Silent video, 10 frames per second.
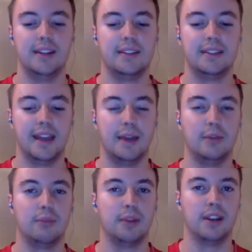that
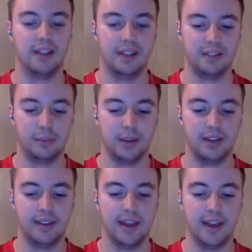would have been a nice
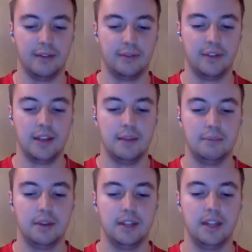win to have.
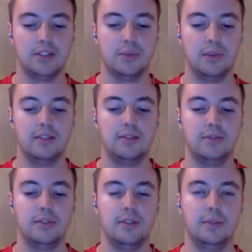But yeah, just wanted
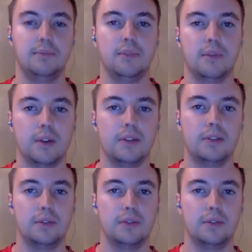to run through